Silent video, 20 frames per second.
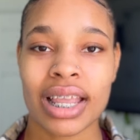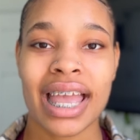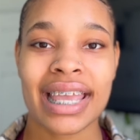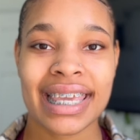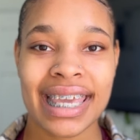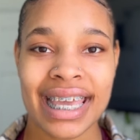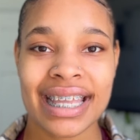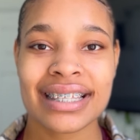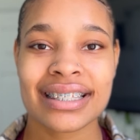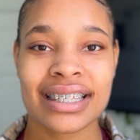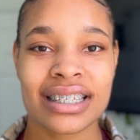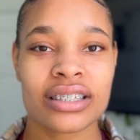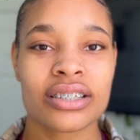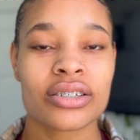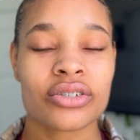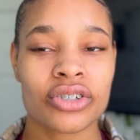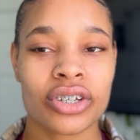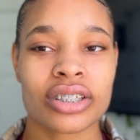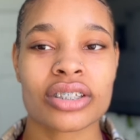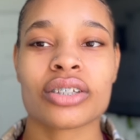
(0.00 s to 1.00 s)
I can't say
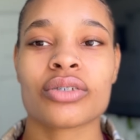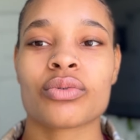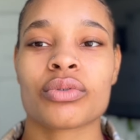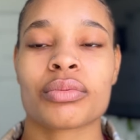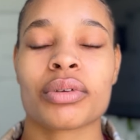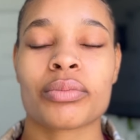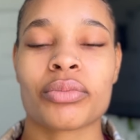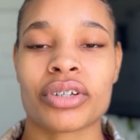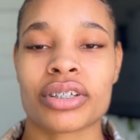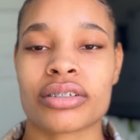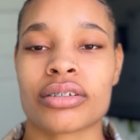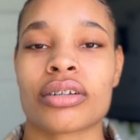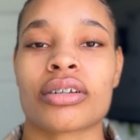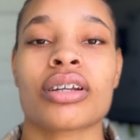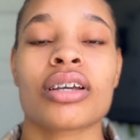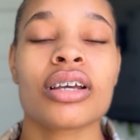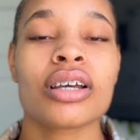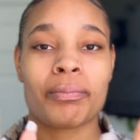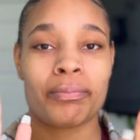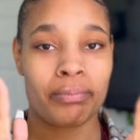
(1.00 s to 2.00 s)
suggestions with my brace on,
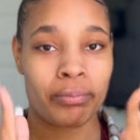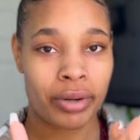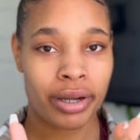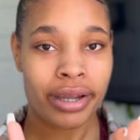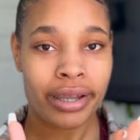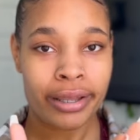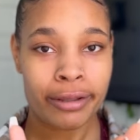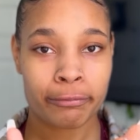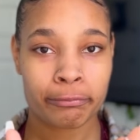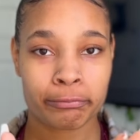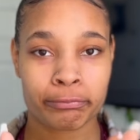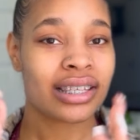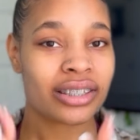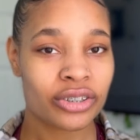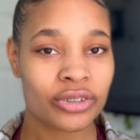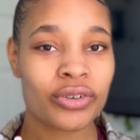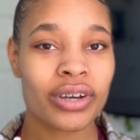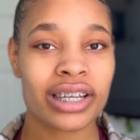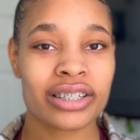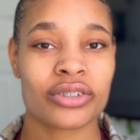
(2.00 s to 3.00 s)
but
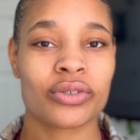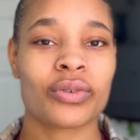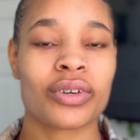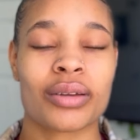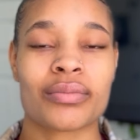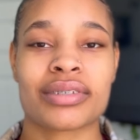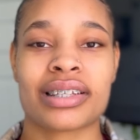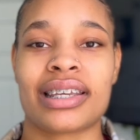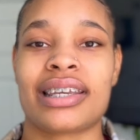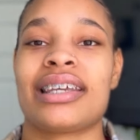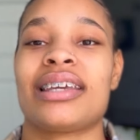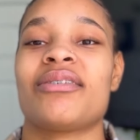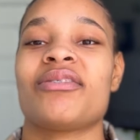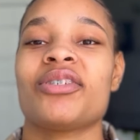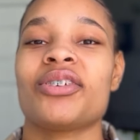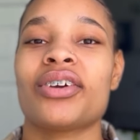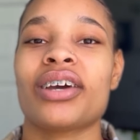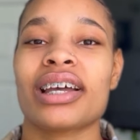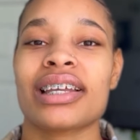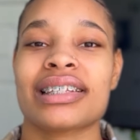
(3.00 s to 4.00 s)
you guys know what I'm saying. If you
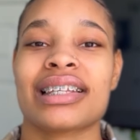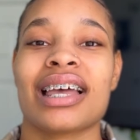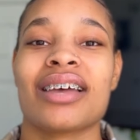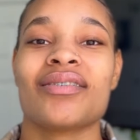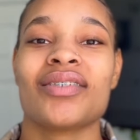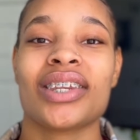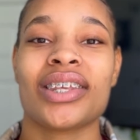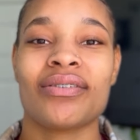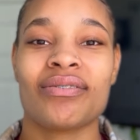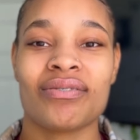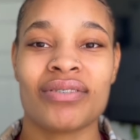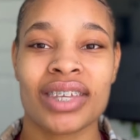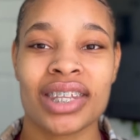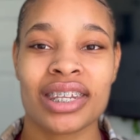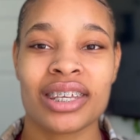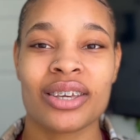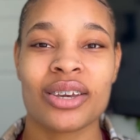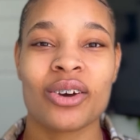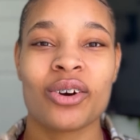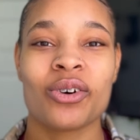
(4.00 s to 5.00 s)
guys have any
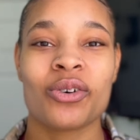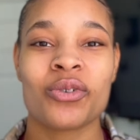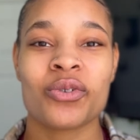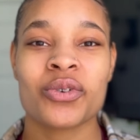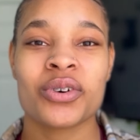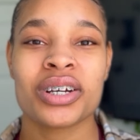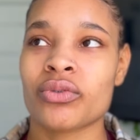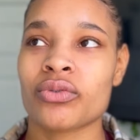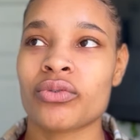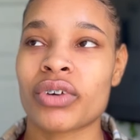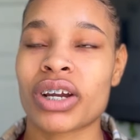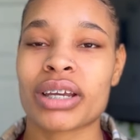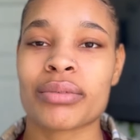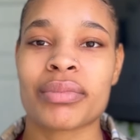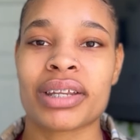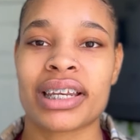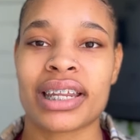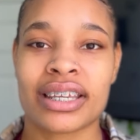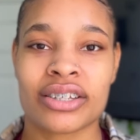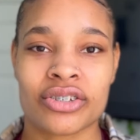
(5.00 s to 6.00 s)
video
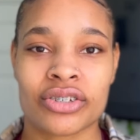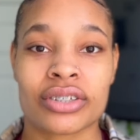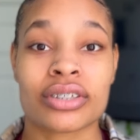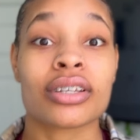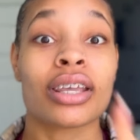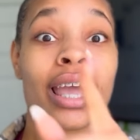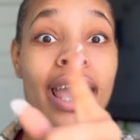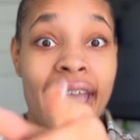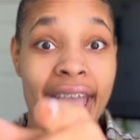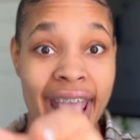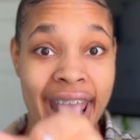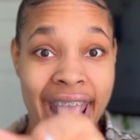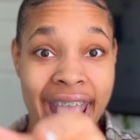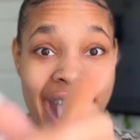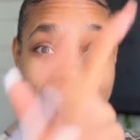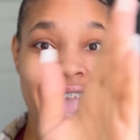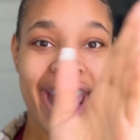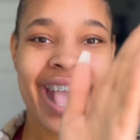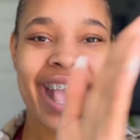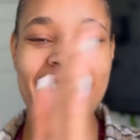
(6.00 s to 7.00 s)
recommendations, hey,
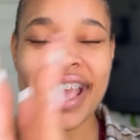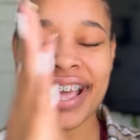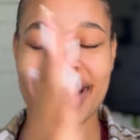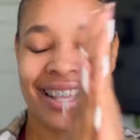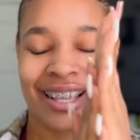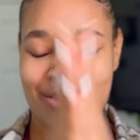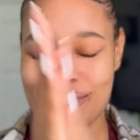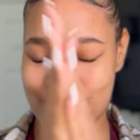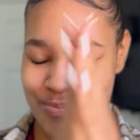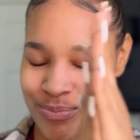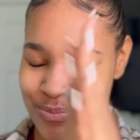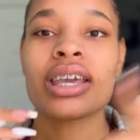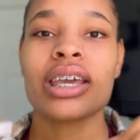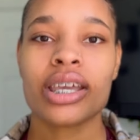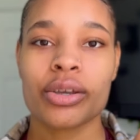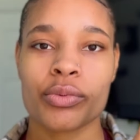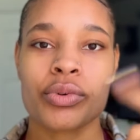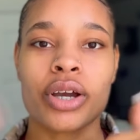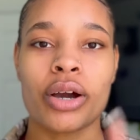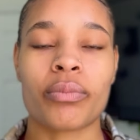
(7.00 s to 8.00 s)
eh,
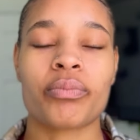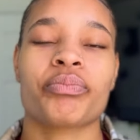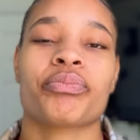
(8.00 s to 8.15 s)
here we go.